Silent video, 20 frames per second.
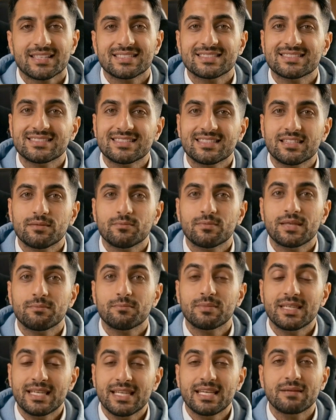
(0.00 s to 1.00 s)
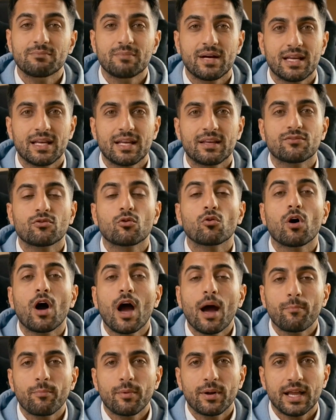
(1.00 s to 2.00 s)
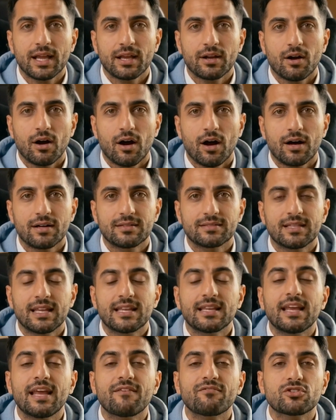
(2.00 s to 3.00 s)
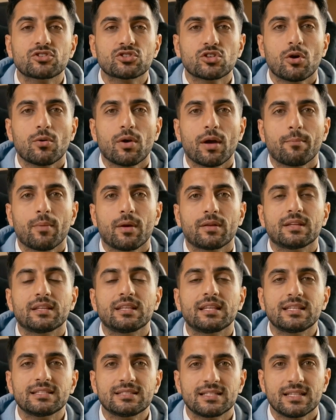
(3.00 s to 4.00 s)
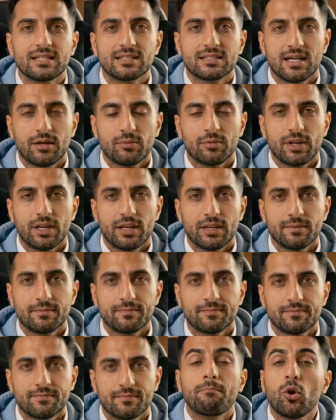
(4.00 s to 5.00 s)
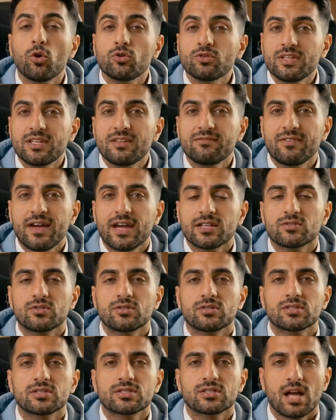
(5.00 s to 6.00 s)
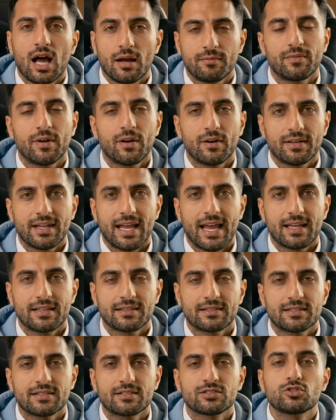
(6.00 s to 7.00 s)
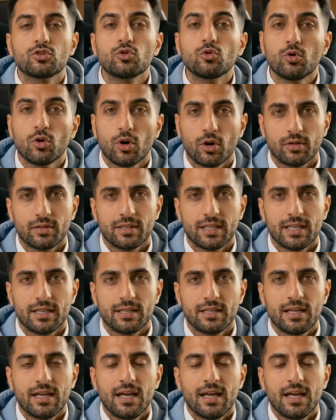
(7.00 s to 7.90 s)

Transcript: can still be bleeding money through operating costs that never show up on the listing summary. Most investors stop their analysis too early.